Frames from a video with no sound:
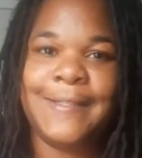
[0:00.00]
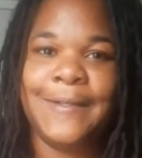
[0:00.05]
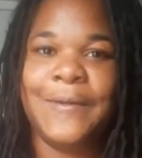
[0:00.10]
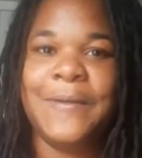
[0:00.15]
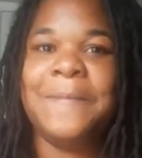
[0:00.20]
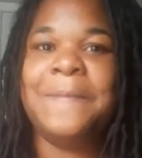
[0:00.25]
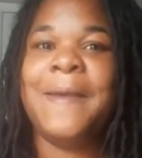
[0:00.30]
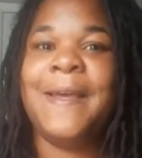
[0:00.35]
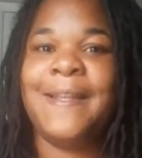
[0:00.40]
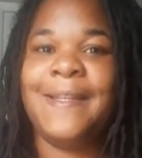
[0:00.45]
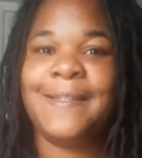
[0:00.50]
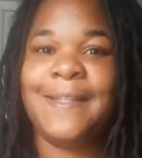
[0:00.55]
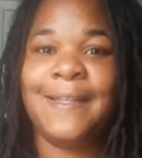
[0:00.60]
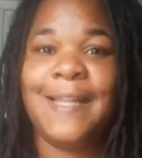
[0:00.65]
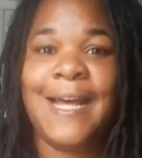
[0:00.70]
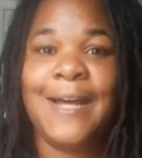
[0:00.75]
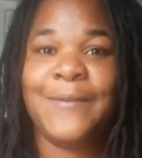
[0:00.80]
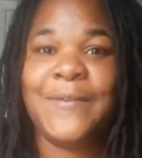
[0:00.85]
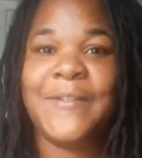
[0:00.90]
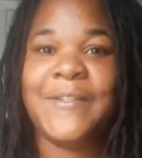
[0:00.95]
the only man that's
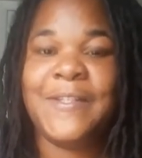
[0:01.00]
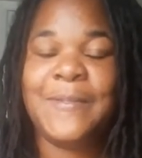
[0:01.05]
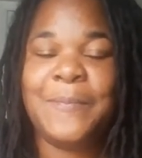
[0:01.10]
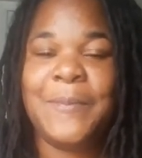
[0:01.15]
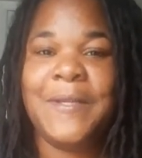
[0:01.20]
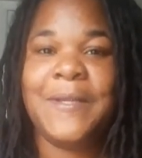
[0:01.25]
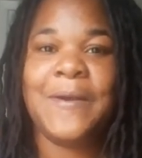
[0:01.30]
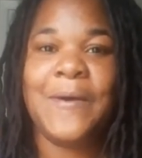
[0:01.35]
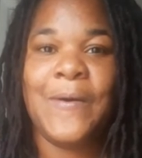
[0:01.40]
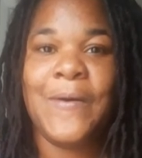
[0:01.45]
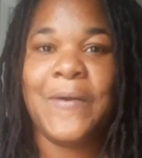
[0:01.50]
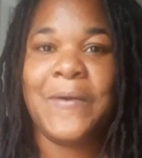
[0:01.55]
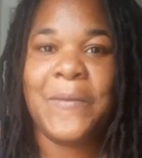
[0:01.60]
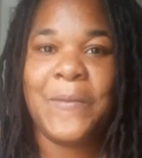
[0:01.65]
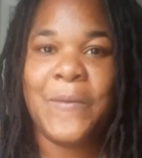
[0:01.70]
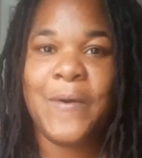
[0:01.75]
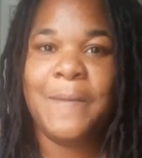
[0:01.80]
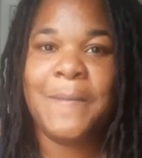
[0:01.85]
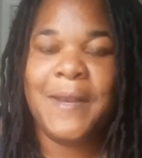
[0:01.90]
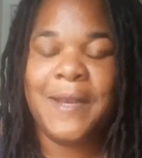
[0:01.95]
allowed to speak on
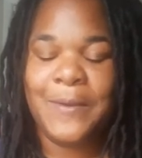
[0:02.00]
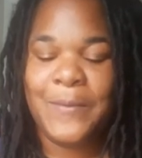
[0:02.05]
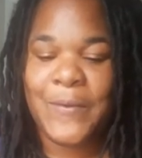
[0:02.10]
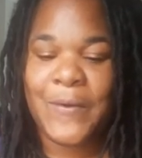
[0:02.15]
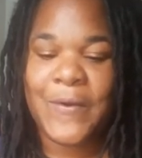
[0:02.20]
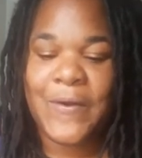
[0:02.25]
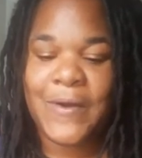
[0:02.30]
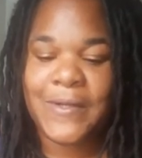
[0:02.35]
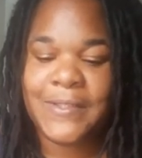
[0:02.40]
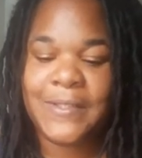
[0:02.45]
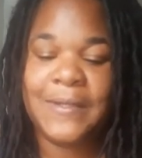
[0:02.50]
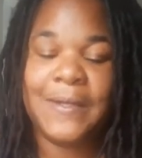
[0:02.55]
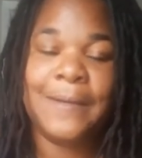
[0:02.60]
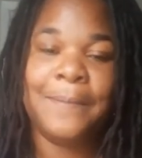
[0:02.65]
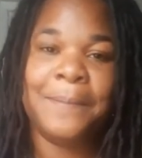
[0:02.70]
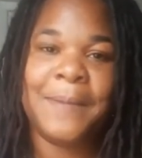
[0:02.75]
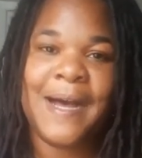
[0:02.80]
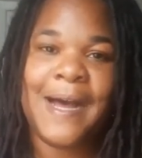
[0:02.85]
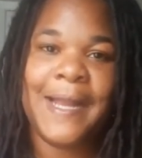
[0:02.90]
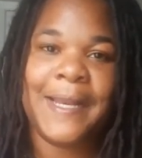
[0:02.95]
a woman in regards to
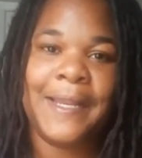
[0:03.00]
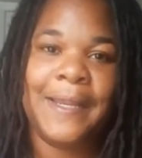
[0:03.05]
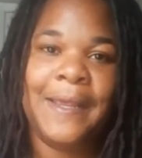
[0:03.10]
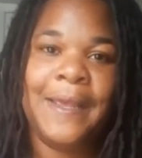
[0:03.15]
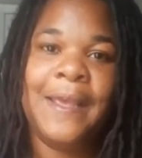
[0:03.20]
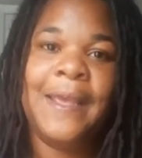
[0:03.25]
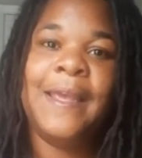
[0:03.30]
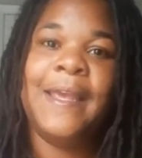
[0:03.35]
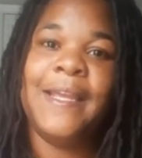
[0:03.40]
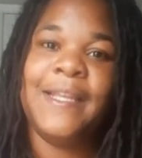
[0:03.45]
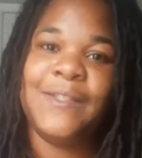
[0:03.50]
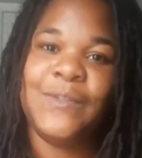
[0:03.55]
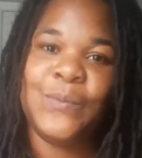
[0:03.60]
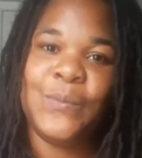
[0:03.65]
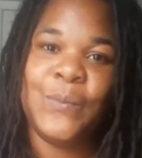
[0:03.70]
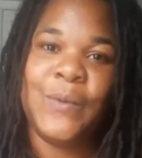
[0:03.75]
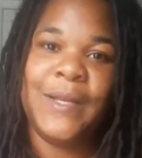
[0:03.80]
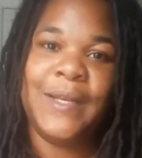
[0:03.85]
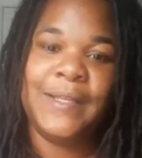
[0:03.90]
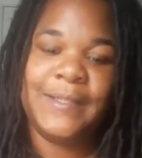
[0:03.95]
her body is
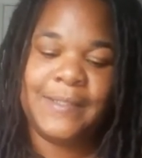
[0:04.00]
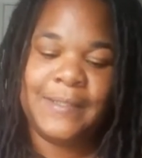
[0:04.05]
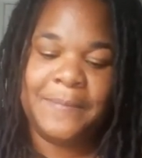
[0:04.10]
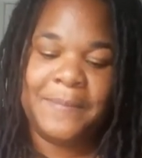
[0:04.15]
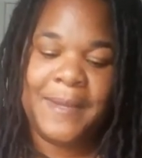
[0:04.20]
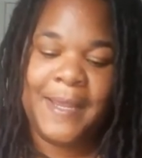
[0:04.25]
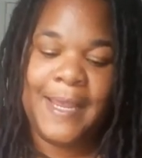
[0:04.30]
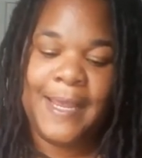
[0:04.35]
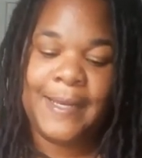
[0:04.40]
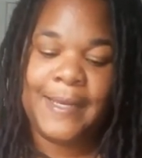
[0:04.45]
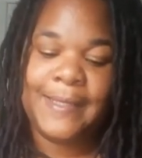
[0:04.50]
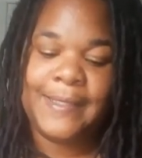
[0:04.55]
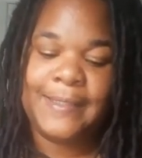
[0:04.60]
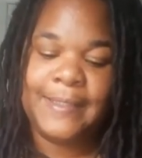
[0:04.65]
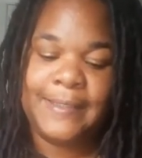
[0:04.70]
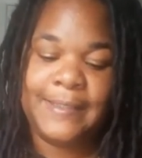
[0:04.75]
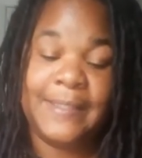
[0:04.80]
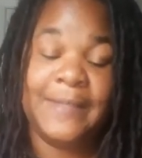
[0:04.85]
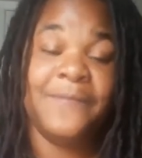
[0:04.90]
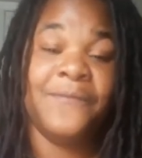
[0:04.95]
when it's the man
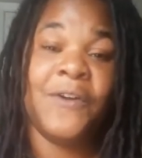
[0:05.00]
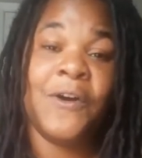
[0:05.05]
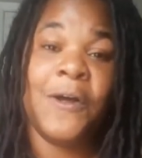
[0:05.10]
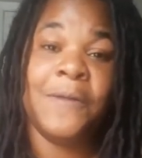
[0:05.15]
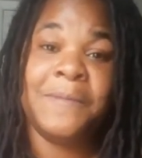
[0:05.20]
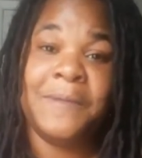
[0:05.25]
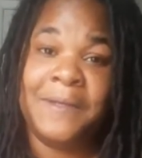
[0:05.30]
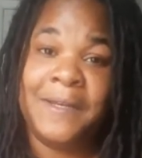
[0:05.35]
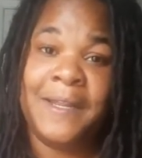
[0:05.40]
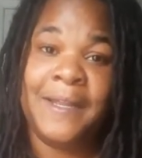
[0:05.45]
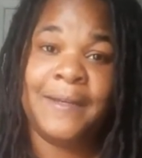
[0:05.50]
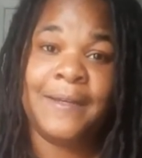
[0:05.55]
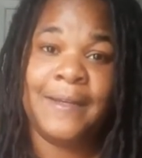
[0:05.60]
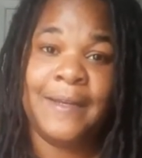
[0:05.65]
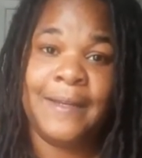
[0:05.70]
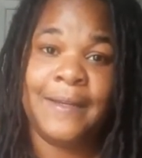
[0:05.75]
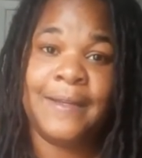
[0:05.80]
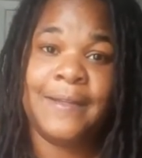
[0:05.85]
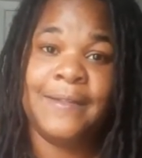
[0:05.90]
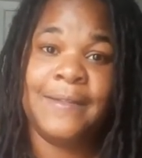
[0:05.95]
that's involved in
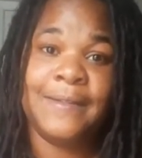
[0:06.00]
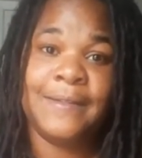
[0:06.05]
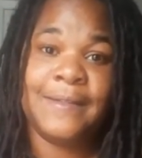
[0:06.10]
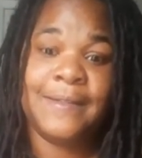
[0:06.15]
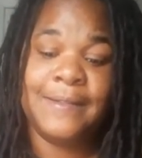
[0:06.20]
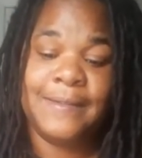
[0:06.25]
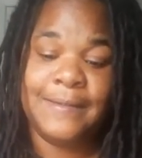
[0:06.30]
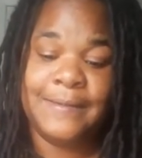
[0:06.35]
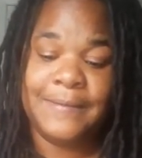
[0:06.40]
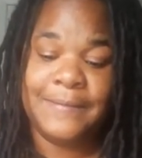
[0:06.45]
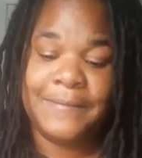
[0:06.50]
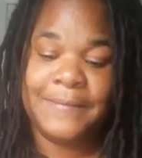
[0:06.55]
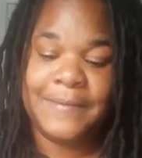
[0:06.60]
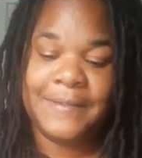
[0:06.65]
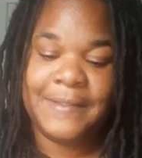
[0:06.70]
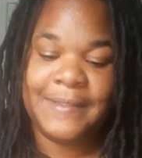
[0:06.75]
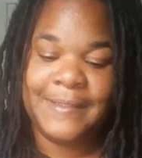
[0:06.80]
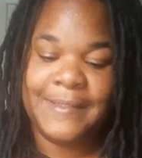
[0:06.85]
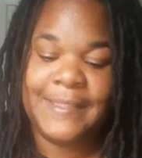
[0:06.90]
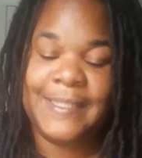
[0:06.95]
the
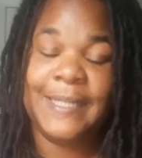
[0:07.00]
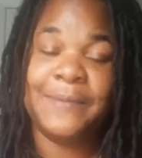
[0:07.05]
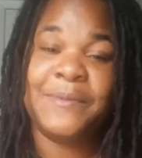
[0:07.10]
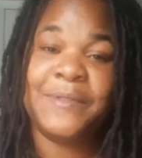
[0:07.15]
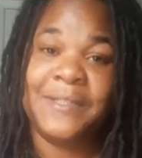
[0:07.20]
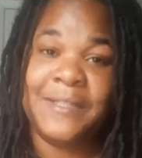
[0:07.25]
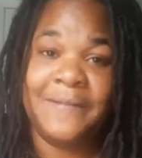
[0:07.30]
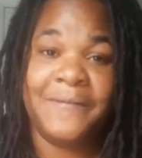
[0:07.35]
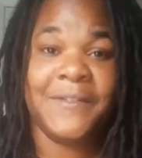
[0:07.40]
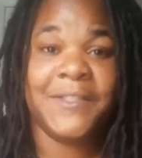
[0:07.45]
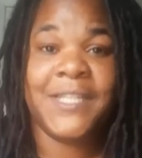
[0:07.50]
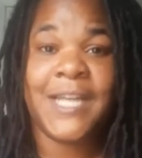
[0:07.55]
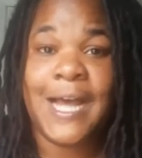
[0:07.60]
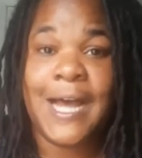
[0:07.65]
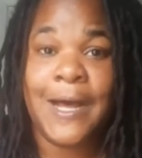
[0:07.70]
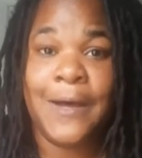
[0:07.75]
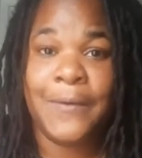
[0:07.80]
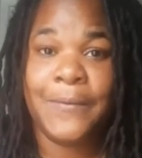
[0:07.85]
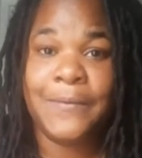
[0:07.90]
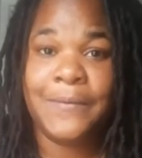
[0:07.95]
conception of the
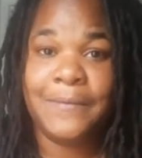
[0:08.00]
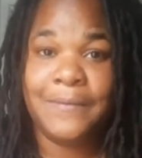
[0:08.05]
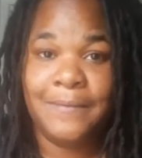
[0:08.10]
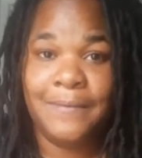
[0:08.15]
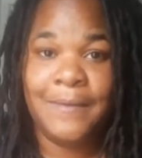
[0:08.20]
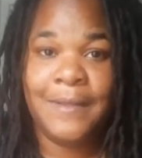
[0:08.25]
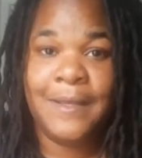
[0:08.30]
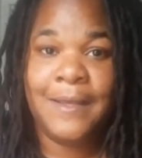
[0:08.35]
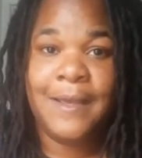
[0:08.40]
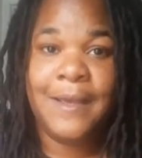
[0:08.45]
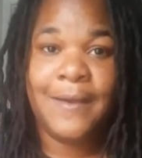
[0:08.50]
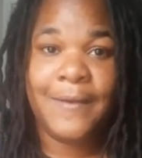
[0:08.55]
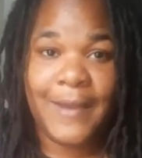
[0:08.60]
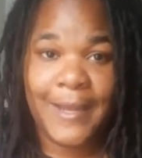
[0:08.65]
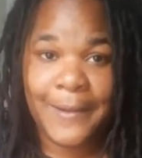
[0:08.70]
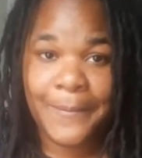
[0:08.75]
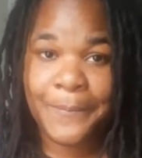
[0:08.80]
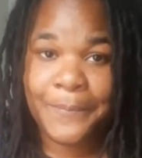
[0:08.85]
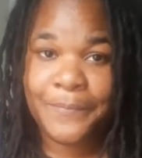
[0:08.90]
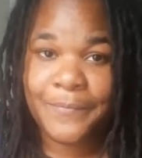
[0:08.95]
child.
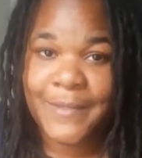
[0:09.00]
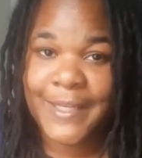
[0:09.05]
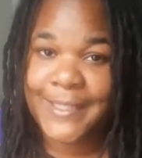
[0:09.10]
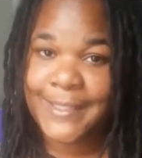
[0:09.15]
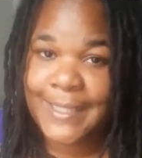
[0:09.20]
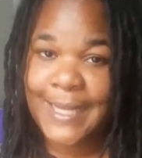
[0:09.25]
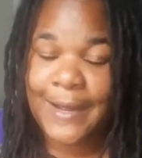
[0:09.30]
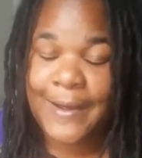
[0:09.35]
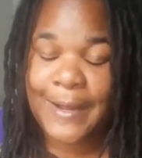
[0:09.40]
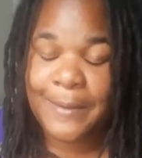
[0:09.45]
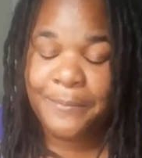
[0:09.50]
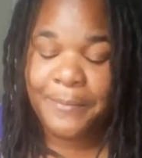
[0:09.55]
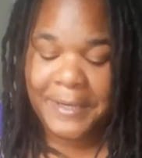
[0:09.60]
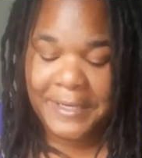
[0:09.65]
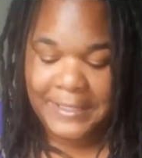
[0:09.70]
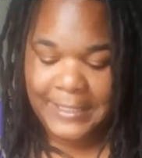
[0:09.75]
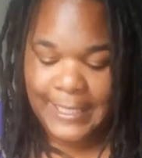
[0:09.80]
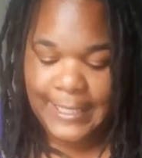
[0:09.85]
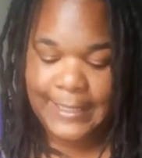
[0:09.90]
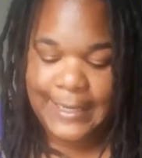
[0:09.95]
Okay, that's how I
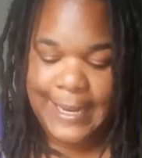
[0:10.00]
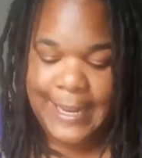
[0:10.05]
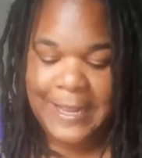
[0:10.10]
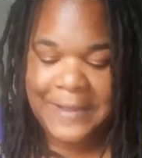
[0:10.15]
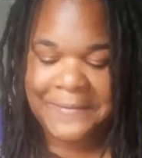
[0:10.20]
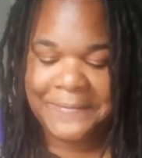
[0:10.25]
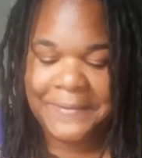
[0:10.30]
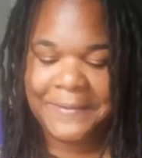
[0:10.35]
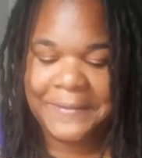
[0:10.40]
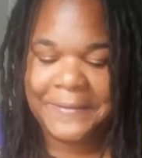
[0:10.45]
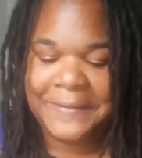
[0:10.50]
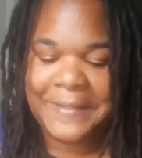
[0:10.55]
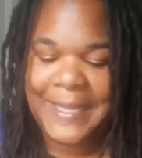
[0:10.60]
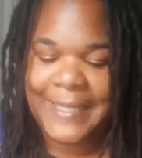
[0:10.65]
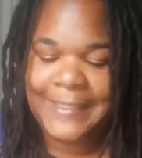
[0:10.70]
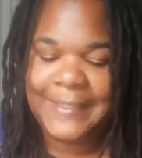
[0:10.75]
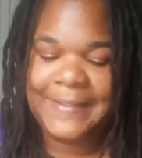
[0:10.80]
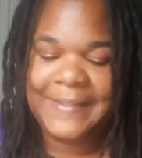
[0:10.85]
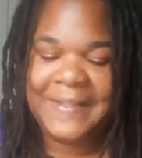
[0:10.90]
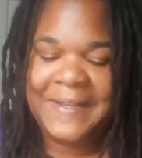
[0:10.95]
break that down. So
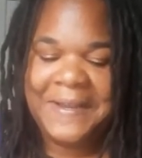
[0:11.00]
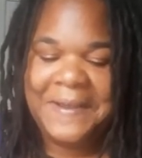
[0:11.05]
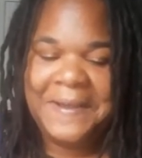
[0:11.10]
that's